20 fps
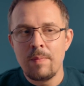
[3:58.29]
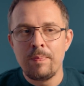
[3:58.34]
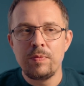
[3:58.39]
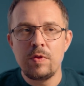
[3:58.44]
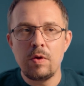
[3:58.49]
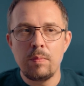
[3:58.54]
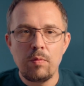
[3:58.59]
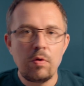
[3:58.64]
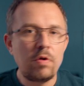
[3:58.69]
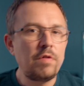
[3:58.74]
the
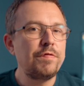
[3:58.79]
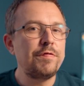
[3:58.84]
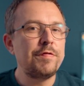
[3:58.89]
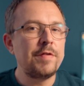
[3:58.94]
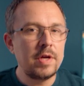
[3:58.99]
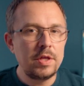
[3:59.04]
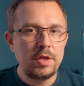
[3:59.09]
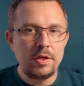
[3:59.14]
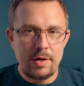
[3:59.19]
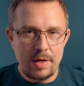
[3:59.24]
more
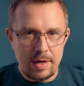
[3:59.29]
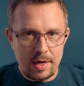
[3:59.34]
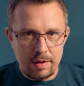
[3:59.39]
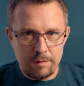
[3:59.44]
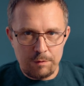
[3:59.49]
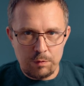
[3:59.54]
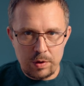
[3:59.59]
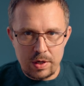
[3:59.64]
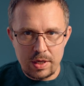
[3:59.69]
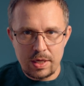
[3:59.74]
fun you
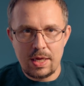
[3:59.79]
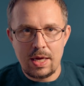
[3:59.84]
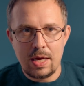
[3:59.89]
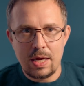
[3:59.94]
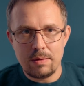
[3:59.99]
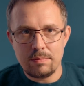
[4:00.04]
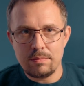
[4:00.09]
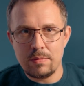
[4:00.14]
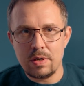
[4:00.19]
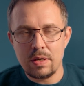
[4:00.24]
have with a
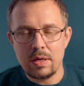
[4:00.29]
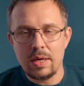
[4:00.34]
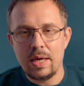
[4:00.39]
camera